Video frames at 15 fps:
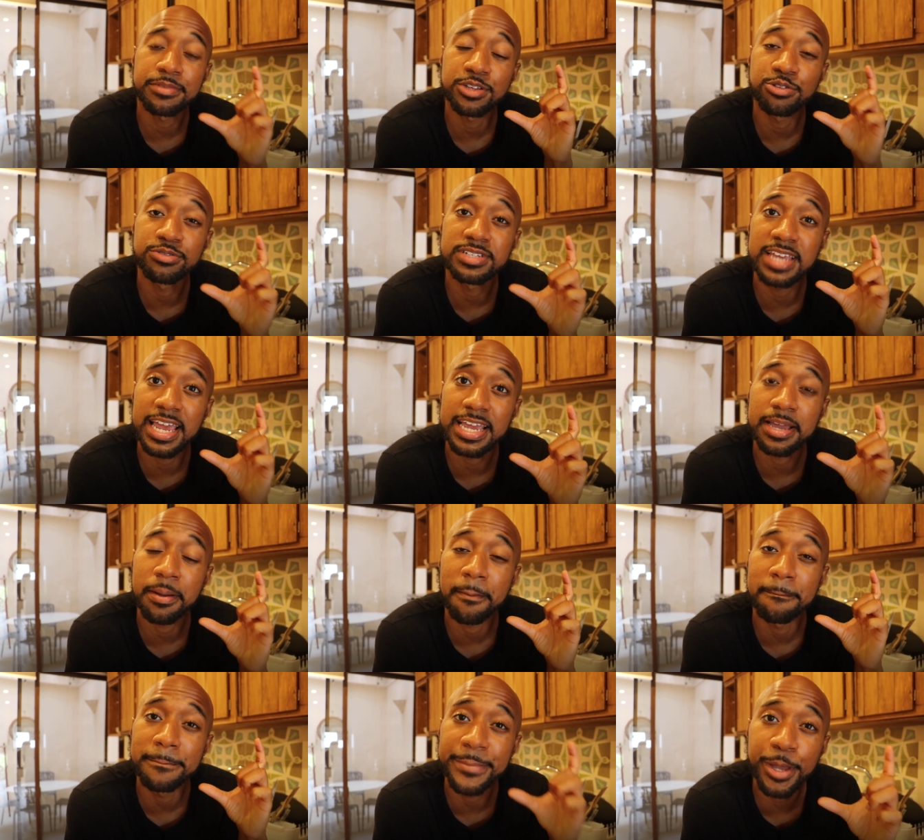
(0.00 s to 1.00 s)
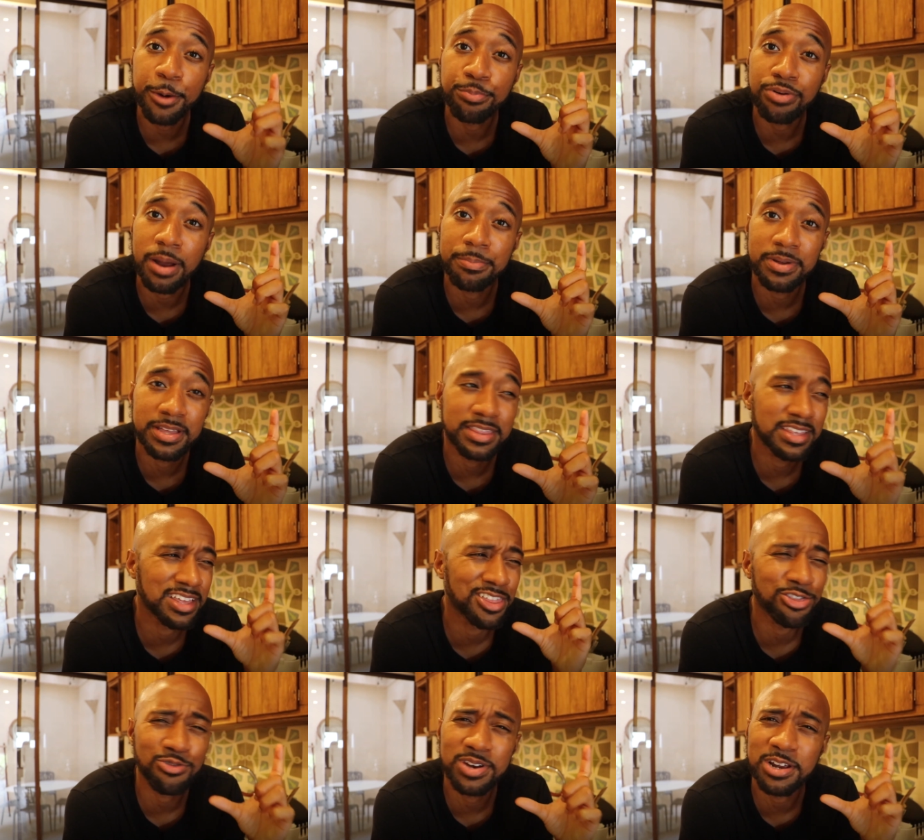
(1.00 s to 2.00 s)
you take meal prepping, the
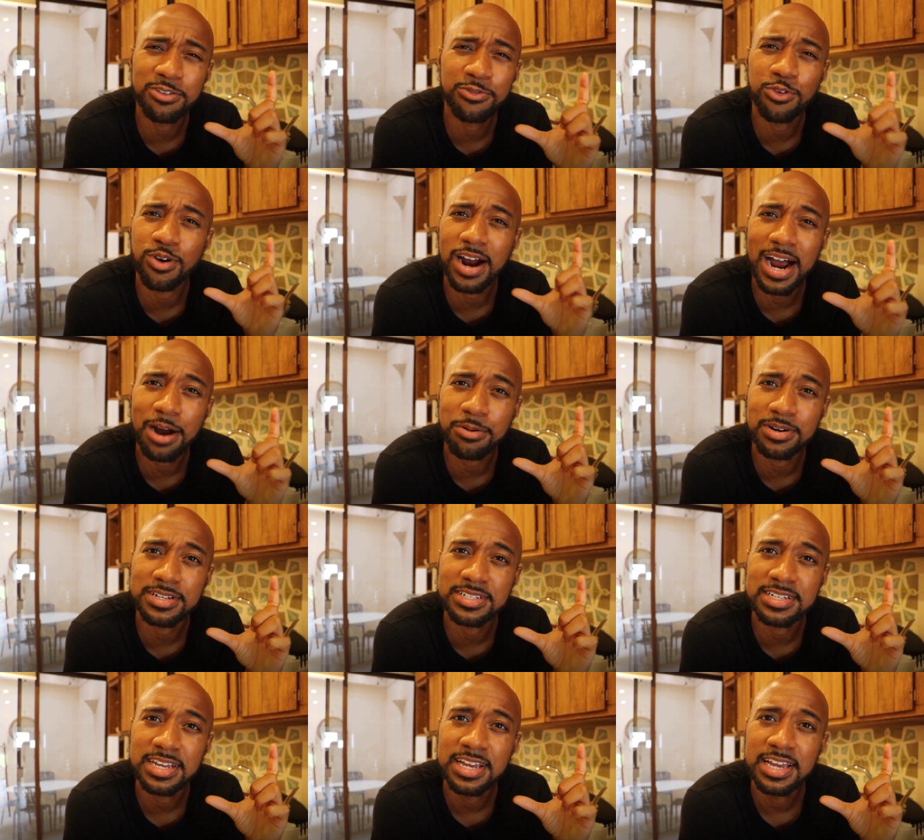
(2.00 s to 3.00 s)
3 or 4 hours.